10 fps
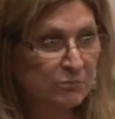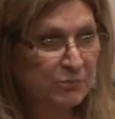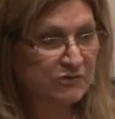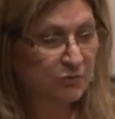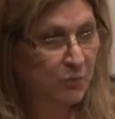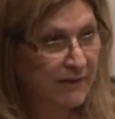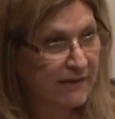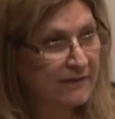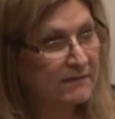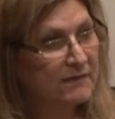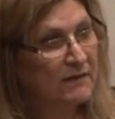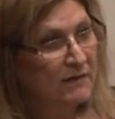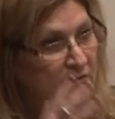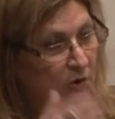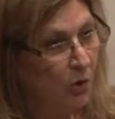between
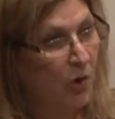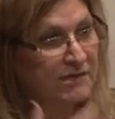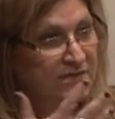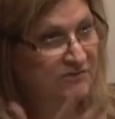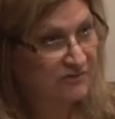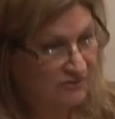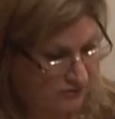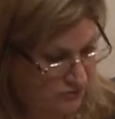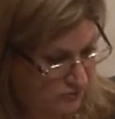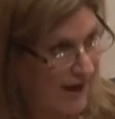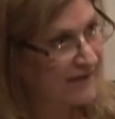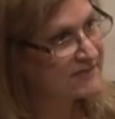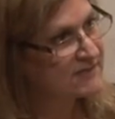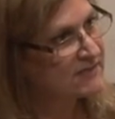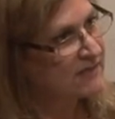the audiences
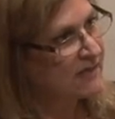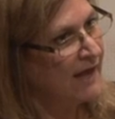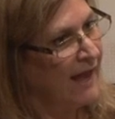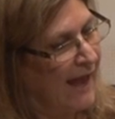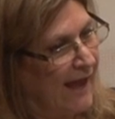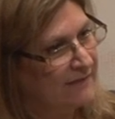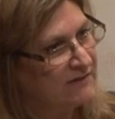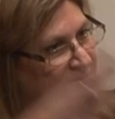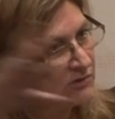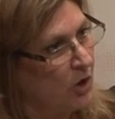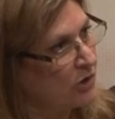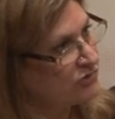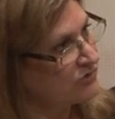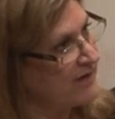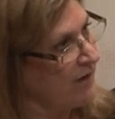addressed and this
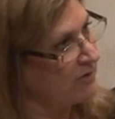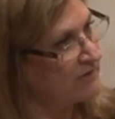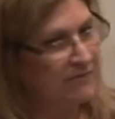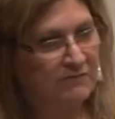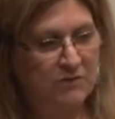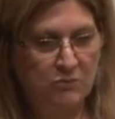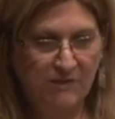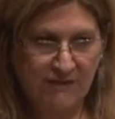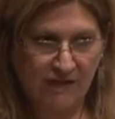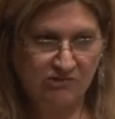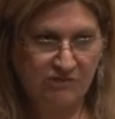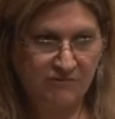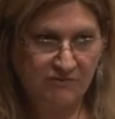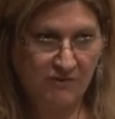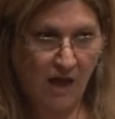larger narrative of the humiliation
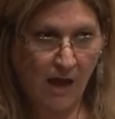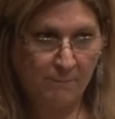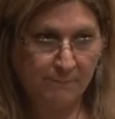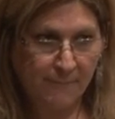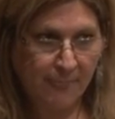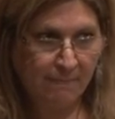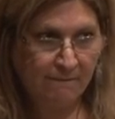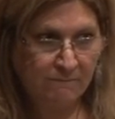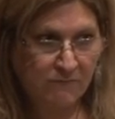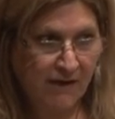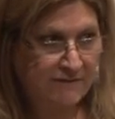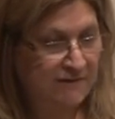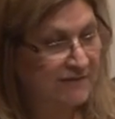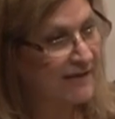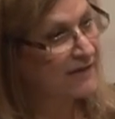of Islam, right,
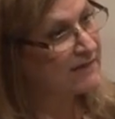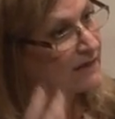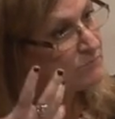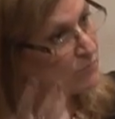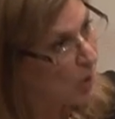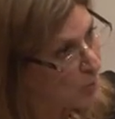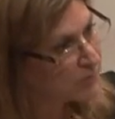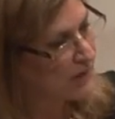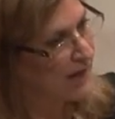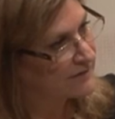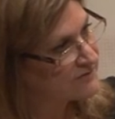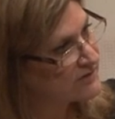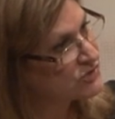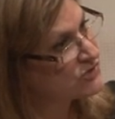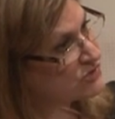that they can then mobilize
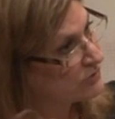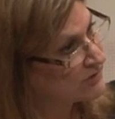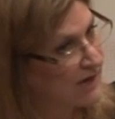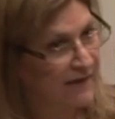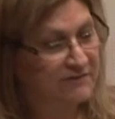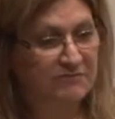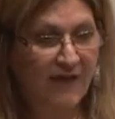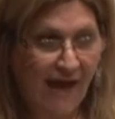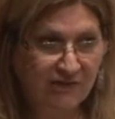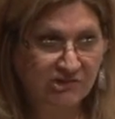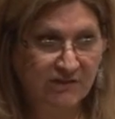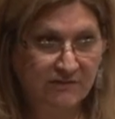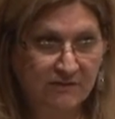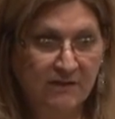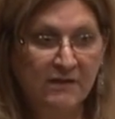into certain kinds of action,
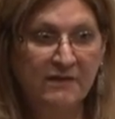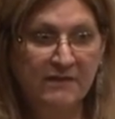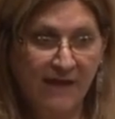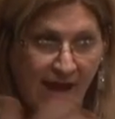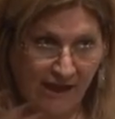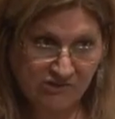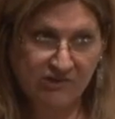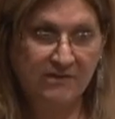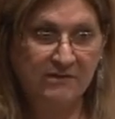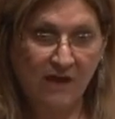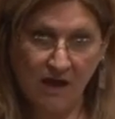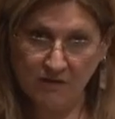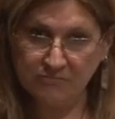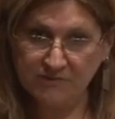the action of